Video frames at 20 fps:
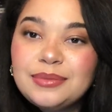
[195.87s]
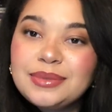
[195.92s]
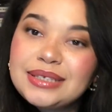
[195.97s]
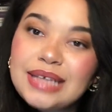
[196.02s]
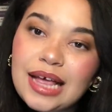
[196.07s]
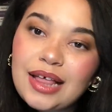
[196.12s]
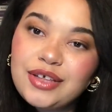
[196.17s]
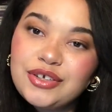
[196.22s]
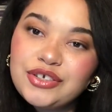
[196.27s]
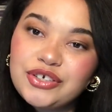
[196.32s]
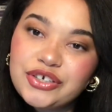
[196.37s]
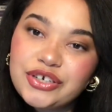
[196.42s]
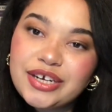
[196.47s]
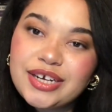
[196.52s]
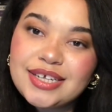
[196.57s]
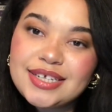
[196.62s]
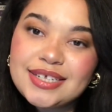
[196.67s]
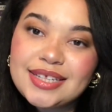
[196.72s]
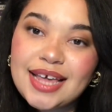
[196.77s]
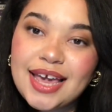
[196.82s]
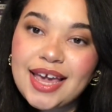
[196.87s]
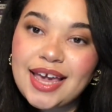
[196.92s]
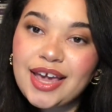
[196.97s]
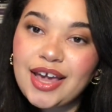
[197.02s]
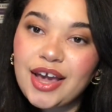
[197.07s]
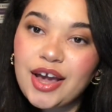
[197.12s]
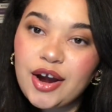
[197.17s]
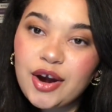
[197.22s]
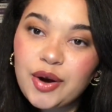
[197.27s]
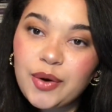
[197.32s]
Salinger is the
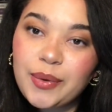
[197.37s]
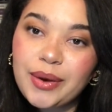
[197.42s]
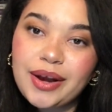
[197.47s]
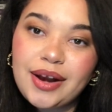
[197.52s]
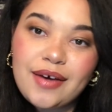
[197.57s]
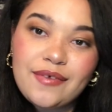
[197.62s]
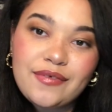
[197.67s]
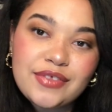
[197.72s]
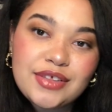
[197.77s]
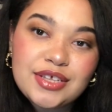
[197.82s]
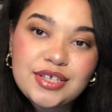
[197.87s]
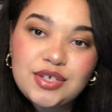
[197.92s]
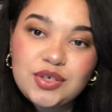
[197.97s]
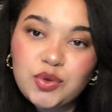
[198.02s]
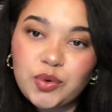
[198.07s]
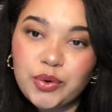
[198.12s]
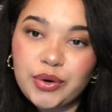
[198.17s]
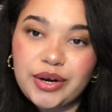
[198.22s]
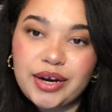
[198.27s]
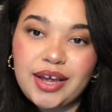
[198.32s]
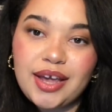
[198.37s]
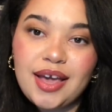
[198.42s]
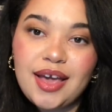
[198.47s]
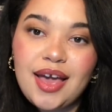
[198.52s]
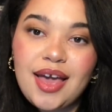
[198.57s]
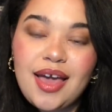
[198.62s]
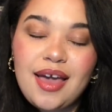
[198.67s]
heroine of this story,